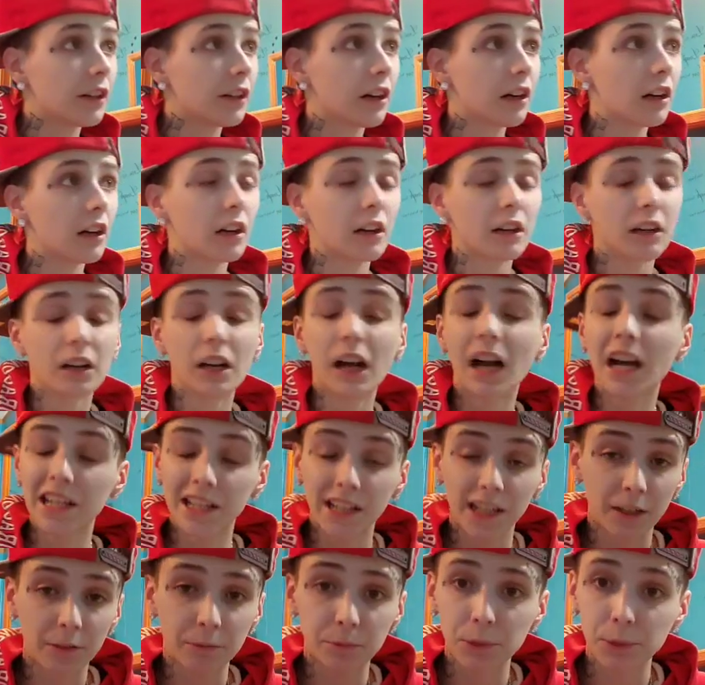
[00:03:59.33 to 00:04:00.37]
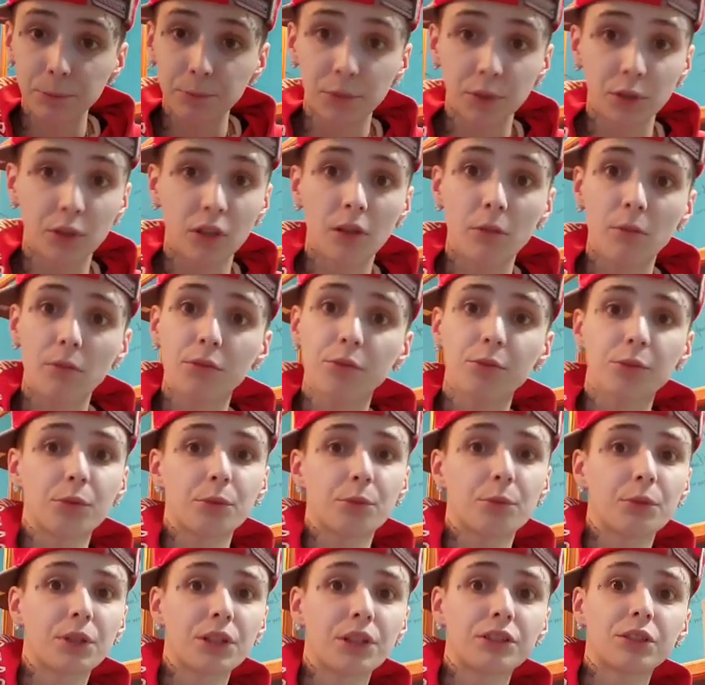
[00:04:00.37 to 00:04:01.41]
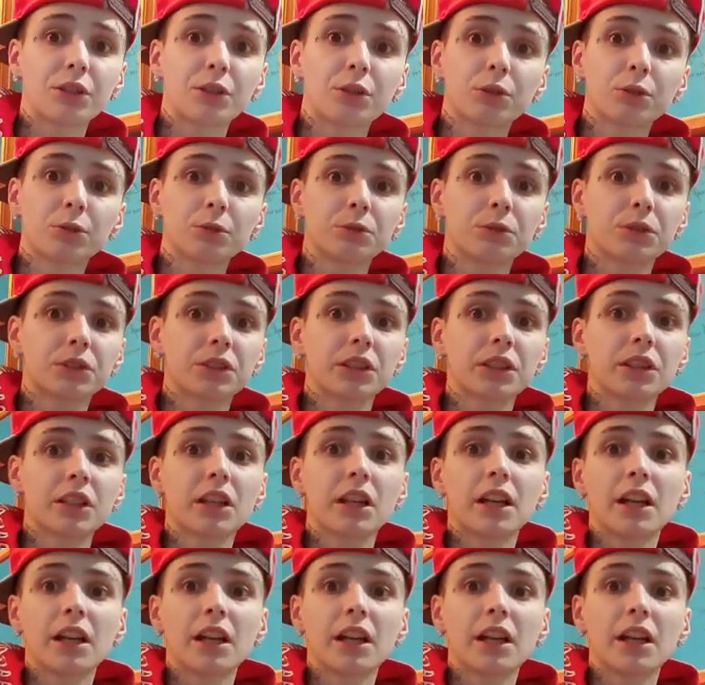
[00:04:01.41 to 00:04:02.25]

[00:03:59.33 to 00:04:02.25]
Uh, I'd have people come through the windows,